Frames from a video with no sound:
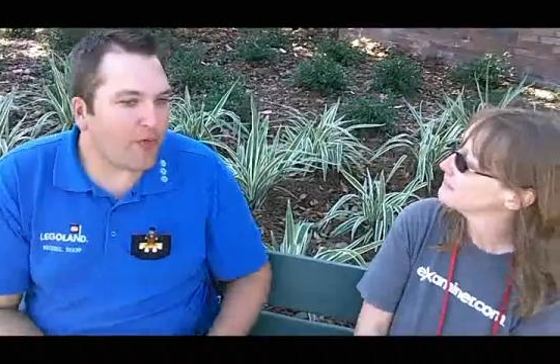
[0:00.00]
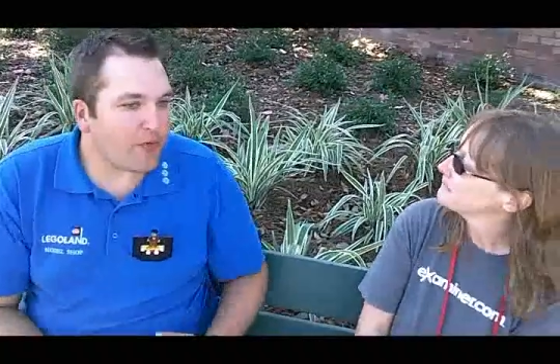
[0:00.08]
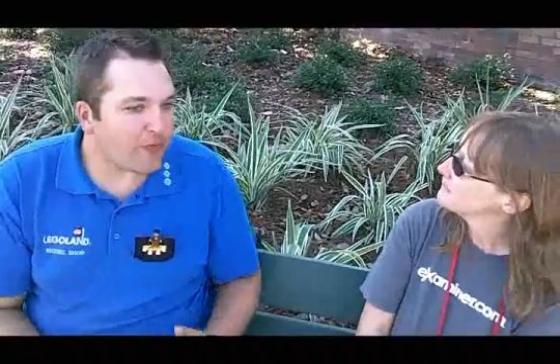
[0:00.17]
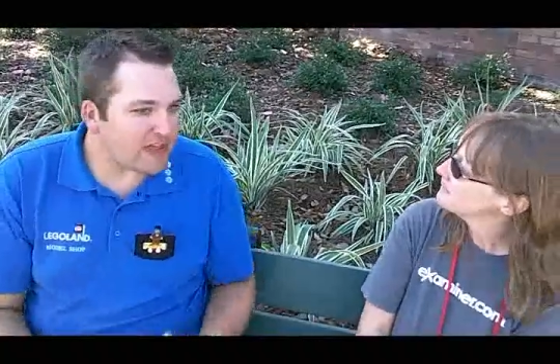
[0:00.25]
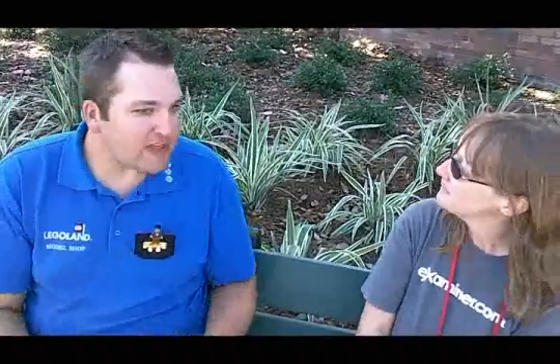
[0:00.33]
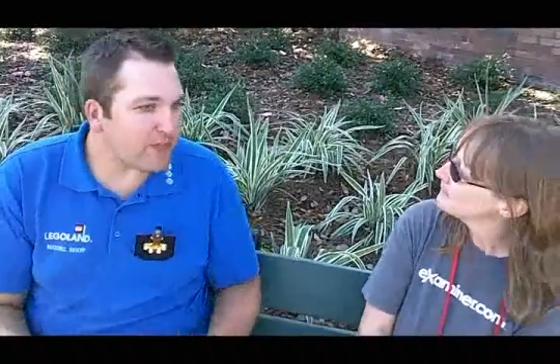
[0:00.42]

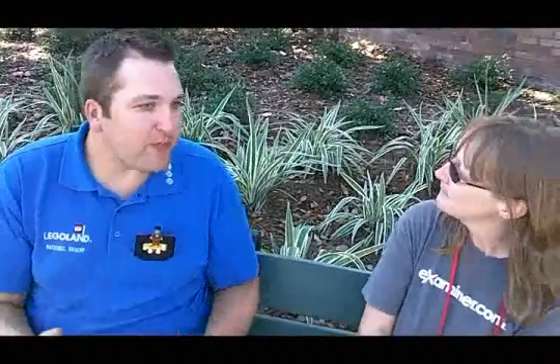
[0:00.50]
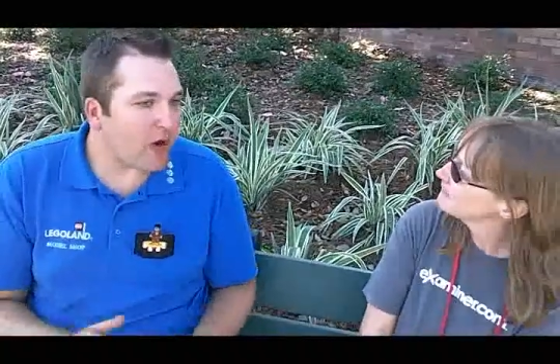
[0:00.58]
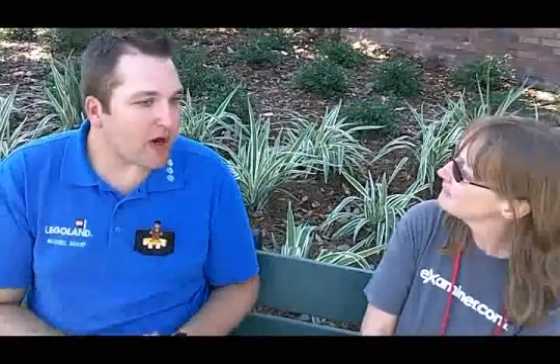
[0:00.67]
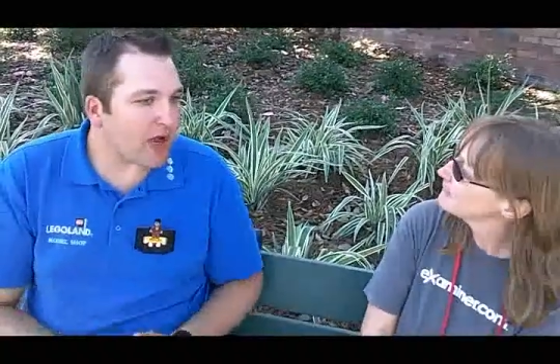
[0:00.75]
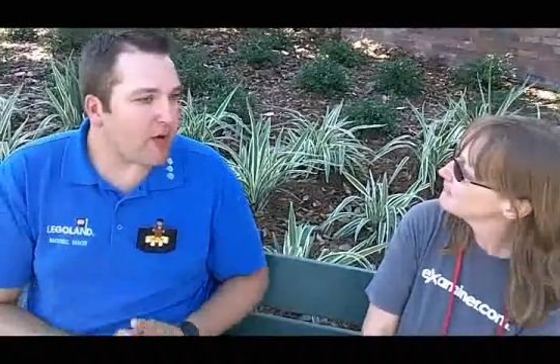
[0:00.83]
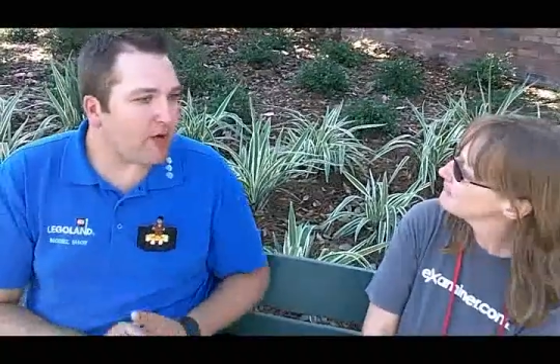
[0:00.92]
With the rest of the
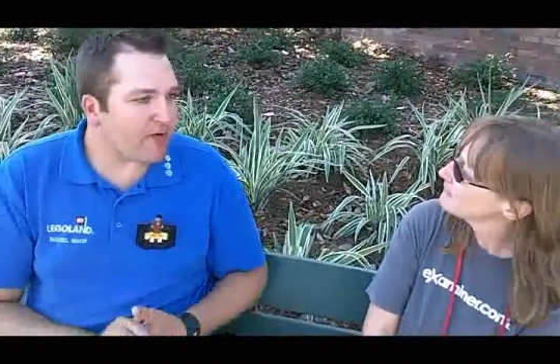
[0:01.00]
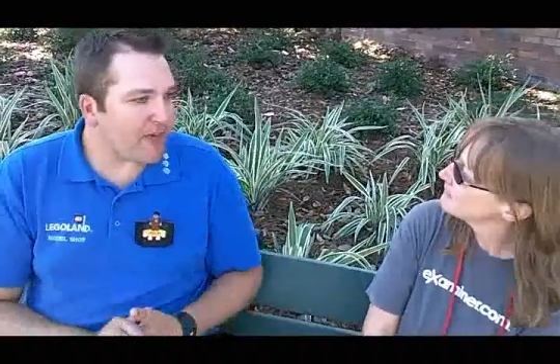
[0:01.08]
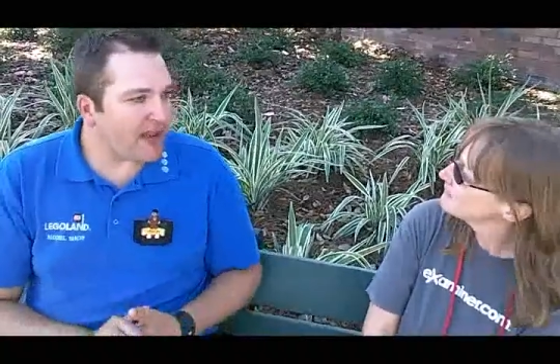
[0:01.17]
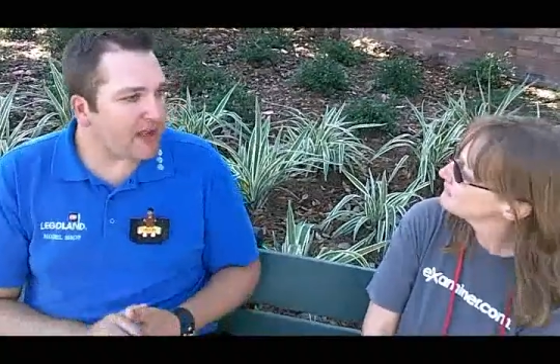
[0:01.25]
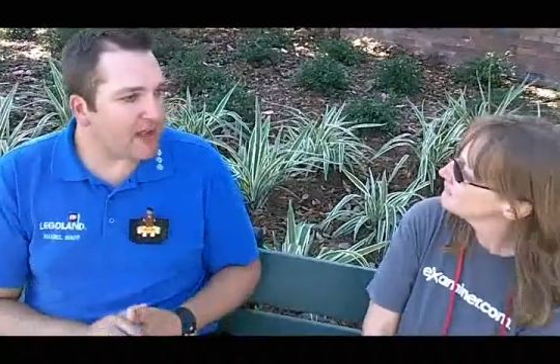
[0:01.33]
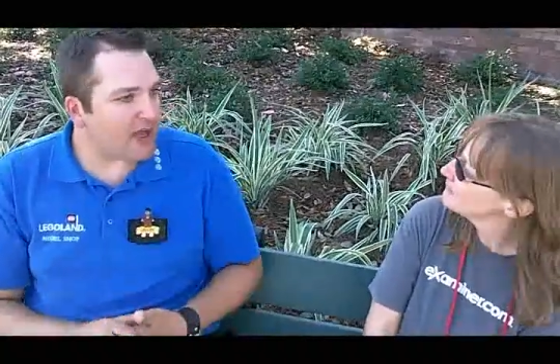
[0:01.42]
park, I was
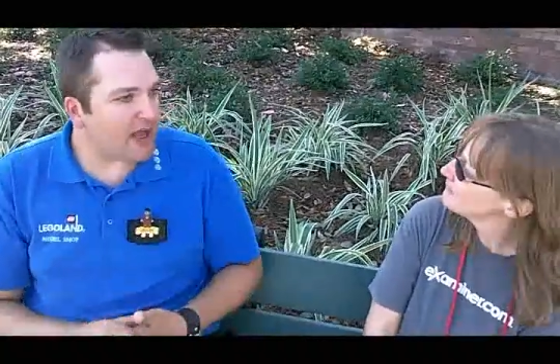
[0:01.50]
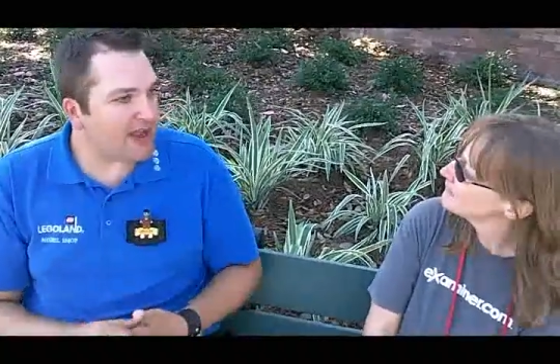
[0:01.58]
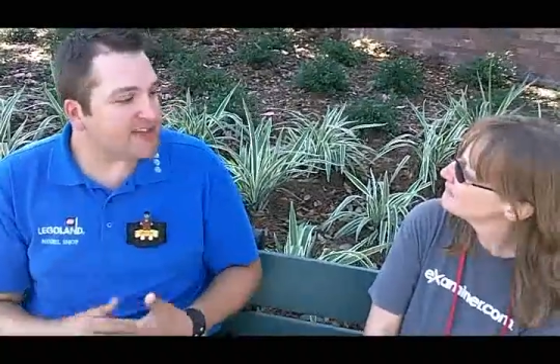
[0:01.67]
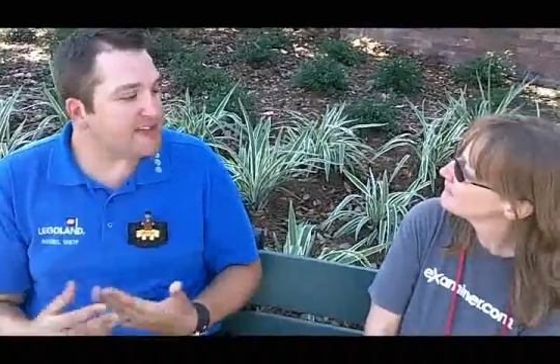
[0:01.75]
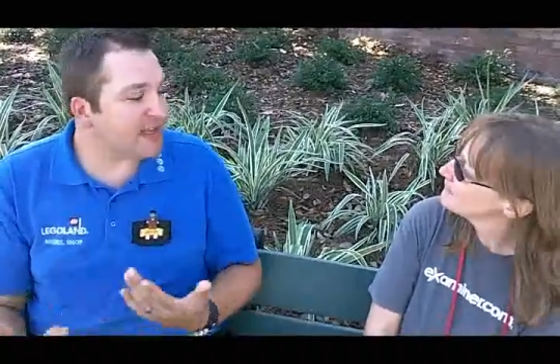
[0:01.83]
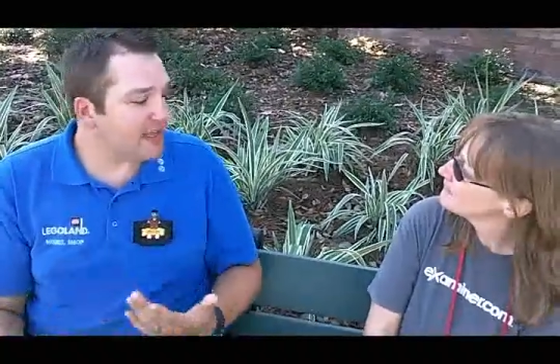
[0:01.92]
mainly
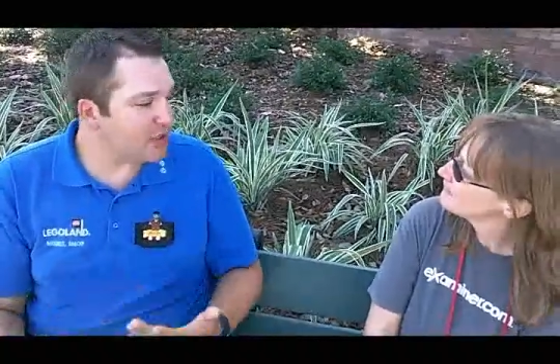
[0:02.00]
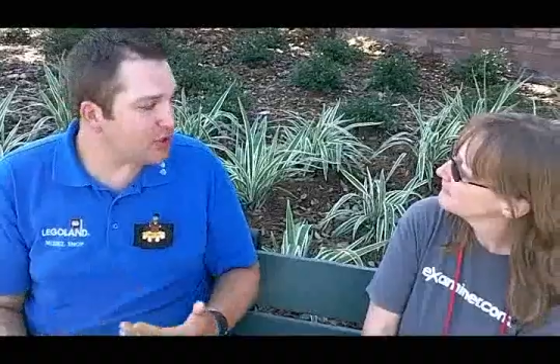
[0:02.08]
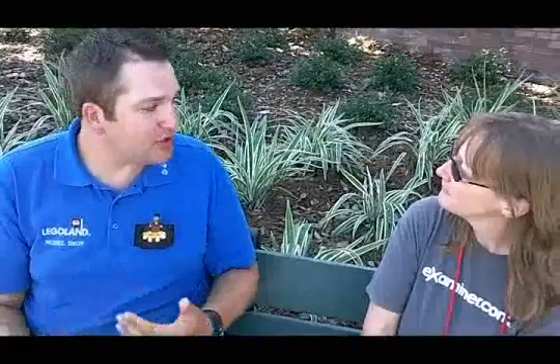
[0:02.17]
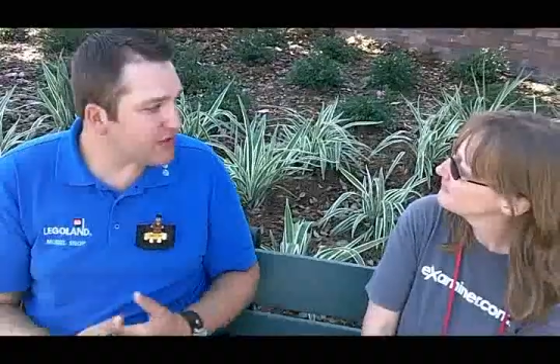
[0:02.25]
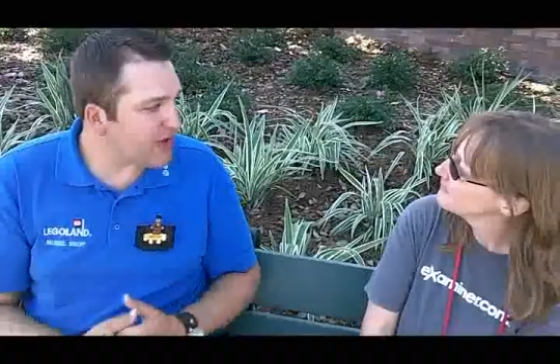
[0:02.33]
installation,